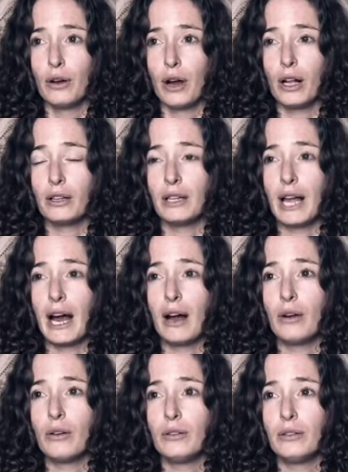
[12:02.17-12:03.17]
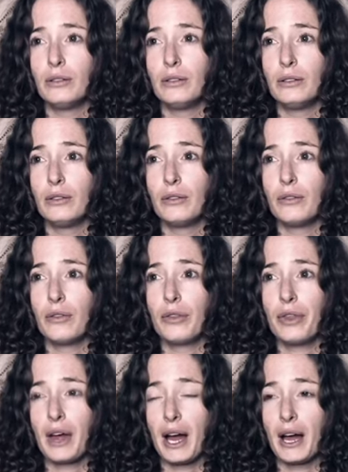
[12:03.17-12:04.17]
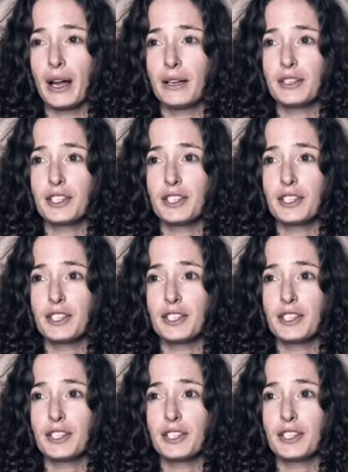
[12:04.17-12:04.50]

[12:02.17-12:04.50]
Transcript: allow that